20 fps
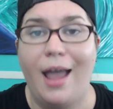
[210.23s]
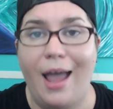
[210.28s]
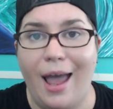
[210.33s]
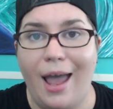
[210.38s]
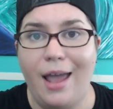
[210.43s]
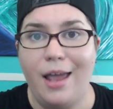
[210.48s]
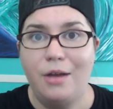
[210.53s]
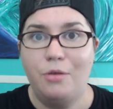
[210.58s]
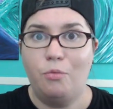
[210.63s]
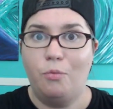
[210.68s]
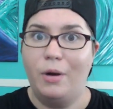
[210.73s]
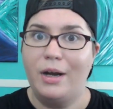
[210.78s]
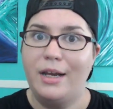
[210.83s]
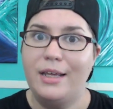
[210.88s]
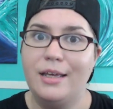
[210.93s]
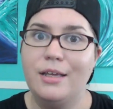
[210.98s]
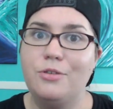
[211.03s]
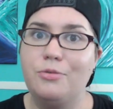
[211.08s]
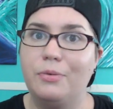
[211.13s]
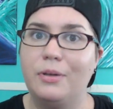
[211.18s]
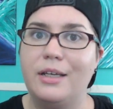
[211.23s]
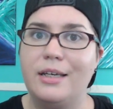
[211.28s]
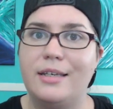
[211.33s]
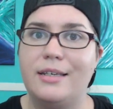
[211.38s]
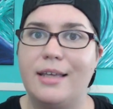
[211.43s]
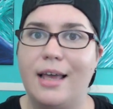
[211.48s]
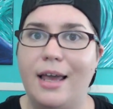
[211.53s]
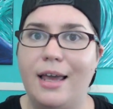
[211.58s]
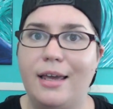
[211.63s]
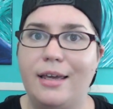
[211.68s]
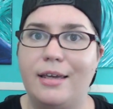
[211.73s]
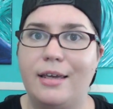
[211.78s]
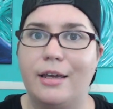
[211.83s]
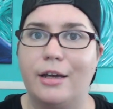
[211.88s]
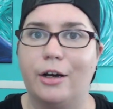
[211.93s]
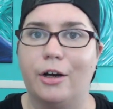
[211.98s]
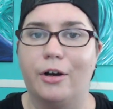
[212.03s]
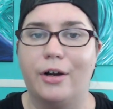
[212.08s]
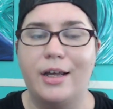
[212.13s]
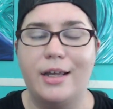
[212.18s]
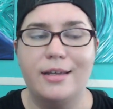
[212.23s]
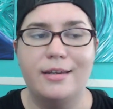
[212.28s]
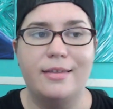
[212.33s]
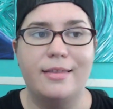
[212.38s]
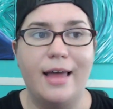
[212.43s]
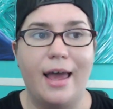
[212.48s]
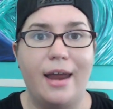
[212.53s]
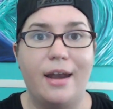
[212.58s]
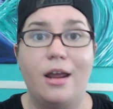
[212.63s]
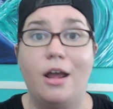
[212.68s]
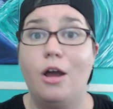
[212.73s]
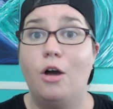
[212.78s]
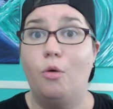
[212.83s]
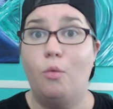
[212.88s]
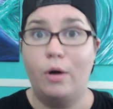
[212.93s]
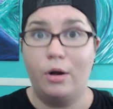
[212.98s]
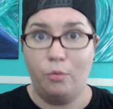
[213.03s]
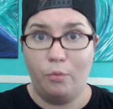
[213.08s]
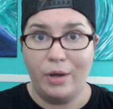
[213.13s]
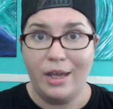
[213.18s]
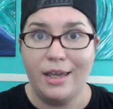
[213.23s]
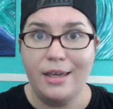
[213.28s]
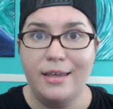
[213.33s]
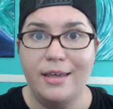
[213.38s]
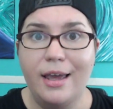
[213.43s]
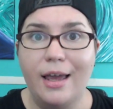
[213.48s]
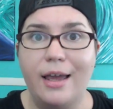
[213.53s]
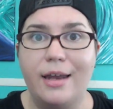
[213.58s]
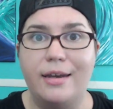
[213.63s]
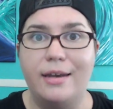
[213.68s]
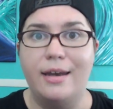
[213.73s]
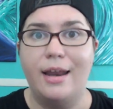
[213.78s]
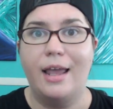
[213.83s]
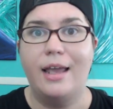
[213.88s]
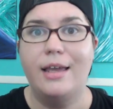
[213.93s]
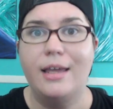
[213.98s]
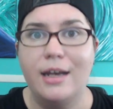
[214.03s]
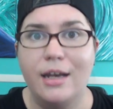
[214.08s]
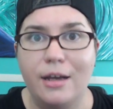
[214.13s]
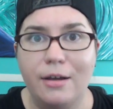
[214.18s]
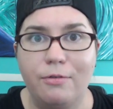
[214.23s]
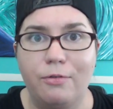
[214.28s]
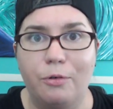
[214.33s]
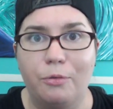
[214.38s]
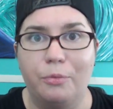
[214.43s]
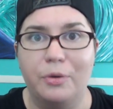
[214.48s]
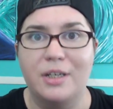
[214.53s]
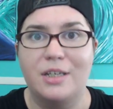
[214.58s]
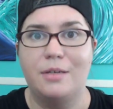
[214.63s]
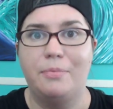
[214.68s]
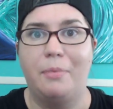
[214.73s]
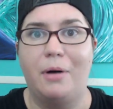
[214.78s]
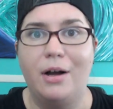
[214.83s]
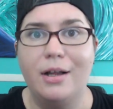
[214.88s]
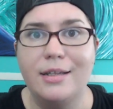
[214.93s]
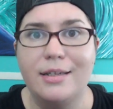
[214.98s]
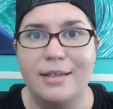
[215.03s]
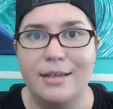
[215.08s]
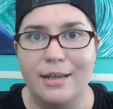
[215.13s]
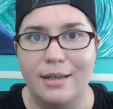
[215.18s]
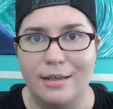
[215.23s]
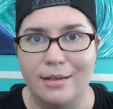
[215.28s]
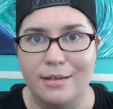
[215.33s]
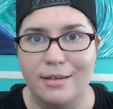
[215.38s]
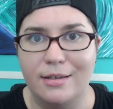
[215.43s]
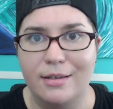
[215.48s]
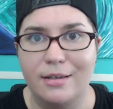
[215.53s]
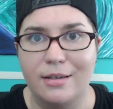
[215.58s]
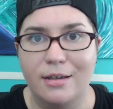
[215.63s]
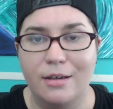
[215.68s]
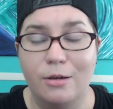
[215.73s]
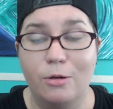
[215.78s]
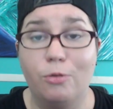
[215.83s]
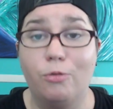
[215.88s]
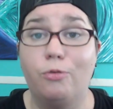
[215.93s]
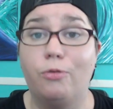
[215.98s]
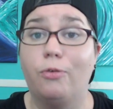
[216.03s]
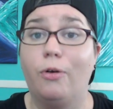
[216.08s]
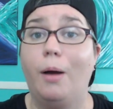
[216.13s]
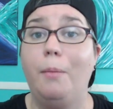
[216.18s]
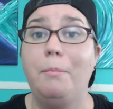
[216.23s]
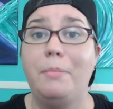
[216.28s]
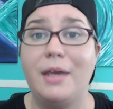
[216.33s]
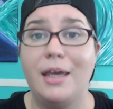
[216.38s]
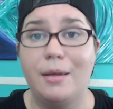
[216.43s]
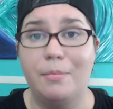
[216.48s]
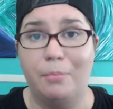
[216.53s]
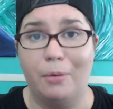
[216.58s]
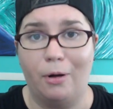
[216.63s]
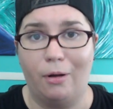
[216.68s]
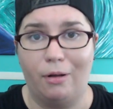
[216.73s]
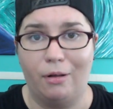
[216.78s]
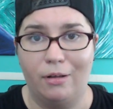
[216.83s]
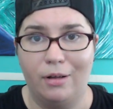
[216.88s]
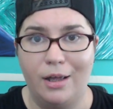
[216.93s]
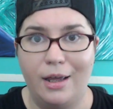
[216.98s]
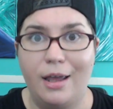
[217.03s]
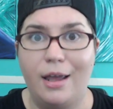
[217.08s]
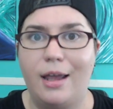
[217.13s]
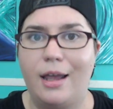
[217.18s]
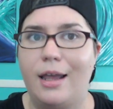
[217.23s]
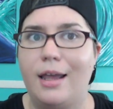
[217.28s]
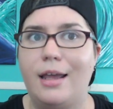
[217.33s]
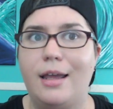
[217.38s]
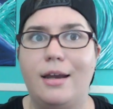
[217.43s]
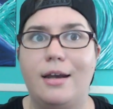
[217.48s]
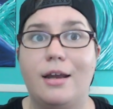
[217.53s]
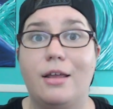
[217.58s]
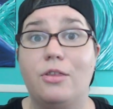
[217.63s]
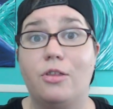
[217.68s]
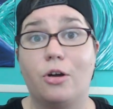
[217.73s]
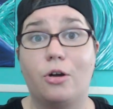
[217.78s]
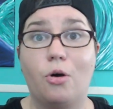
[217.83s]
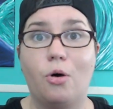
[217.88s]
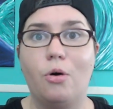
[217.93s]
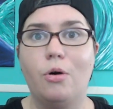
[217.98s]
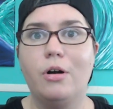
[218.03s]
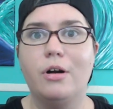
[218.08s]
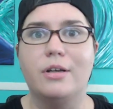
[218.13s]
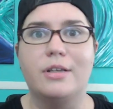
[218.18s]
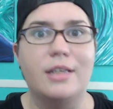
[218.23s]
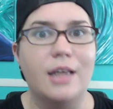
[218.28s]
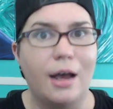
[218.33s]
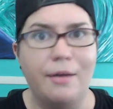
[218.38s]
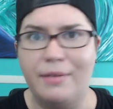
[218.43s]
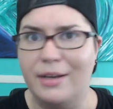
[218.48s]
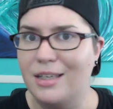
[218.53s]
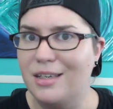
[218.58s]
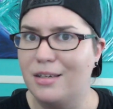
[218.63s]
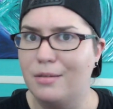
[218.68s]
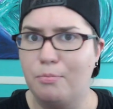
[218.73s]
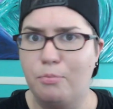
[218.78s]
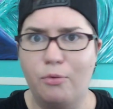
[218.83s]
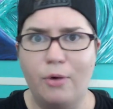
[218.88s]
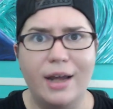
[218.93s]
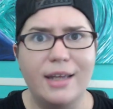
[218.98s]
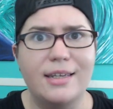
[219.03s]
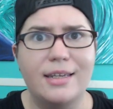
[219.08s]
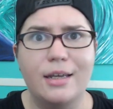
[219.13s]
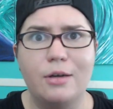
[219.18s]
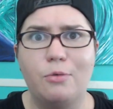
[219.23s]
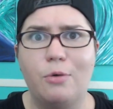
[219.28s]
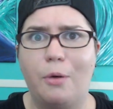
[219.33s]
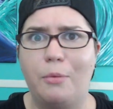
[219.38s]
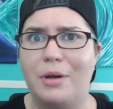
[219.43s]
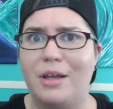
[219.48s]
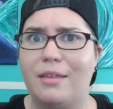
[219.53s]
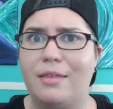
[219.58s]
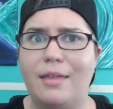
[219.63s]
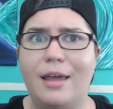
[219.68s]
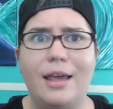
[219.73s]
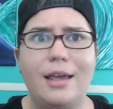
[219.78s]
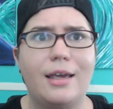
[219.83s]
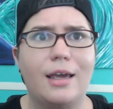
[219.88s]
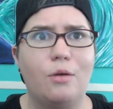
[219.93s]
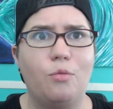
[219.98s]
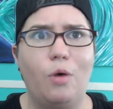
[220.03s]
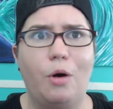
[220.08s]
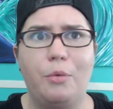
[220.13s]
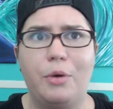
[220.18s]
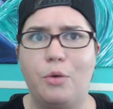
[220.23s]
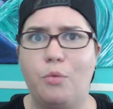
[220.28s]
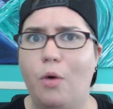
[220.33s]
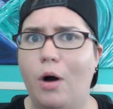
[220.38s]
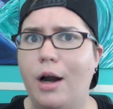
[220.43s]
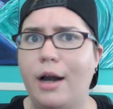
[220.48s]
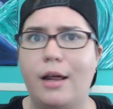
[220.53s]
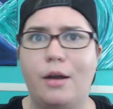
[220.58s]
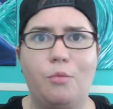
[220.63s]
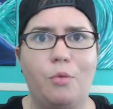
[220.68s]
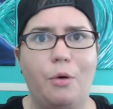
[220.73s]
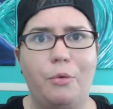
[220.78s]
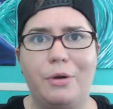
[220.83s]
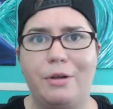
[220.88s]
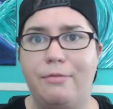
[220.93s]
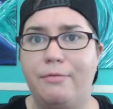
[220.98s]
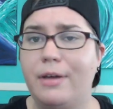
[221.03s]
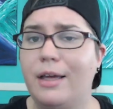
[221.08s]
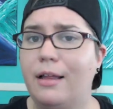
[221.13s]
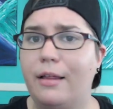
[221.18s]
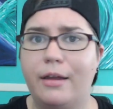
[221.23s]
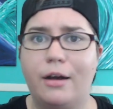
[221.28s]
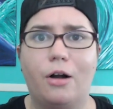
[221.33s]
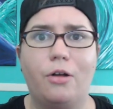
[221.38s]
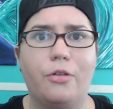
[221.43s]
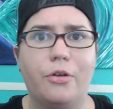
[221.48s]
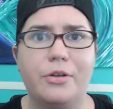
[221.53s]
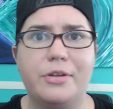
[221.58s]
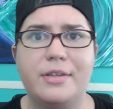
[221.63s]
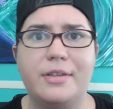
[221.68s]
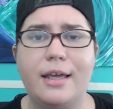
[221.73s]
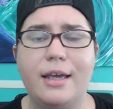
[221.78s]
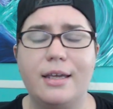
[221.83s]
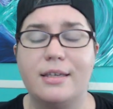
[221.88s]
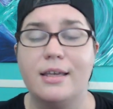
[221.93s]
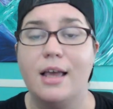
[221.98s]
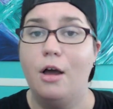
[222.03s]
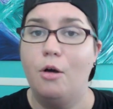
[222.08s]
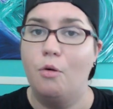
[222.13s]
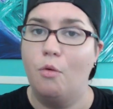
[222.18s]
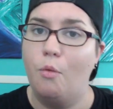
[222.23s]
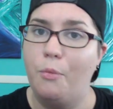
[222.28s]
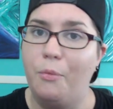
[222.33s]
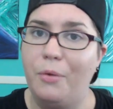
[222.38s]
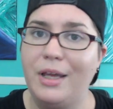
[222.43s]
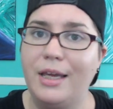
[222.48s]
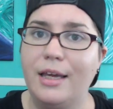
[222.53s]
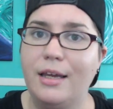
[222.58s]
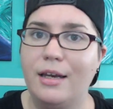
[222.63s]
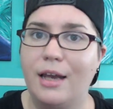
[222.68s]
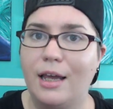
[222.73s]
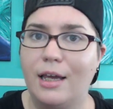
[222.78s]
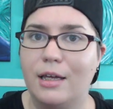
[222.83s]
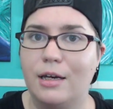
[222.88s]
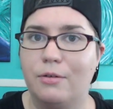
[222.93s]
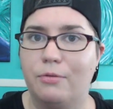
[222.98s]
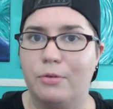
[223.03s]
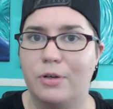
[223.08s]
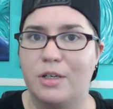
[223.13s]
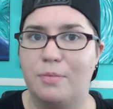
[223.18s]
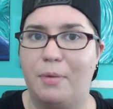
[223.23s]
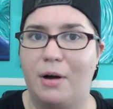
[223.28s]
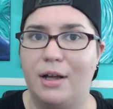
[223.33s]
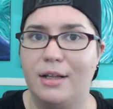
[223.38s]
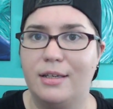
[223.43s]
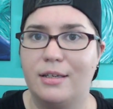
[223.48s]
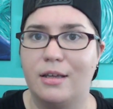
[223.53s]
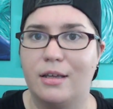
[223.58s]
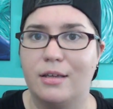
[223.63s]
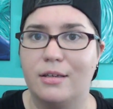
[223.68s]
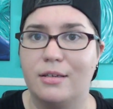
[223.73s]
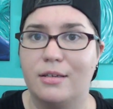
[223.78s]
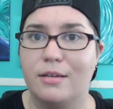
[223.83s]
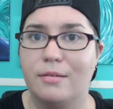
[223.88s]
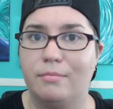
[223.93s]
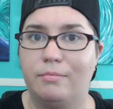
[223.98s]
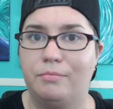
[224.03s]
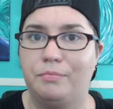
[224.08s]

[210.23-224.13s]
And what he's really saying here is that when we get negative responses from people in the course of expressing what we think and what we want and what we feel and all those things, when we get negative responses,